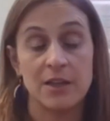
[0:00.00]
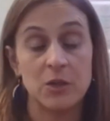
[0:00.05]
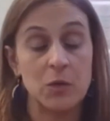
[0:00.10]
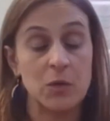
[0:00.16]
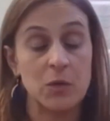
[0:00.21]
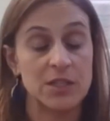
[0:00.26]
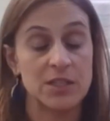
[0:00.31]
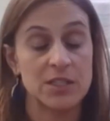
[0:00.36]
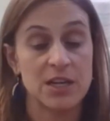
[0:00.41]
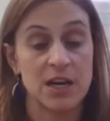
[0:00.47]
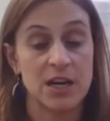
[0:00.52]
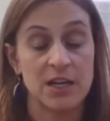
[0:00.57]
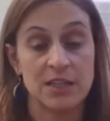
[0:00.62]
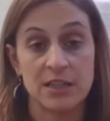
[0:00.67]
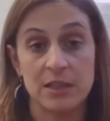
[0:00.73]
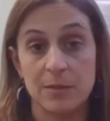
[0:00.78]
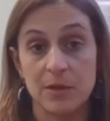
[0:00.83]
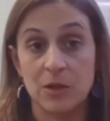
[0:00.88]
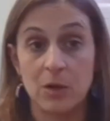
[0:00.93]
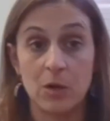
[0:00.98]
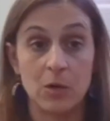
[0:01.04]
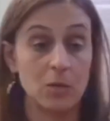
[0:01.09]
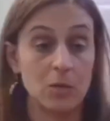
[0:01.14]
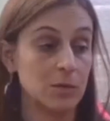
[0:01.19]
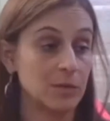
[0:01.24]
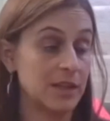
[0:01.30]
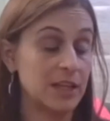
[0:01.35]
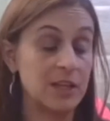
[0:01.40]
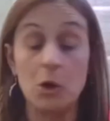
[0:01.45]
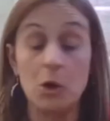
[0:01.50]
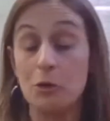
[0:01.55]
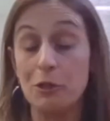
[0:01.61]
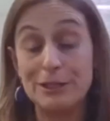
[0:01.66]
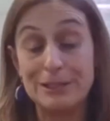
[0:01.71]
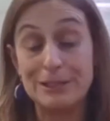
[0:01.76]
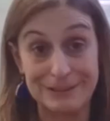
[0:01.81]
You could talk to them, they know they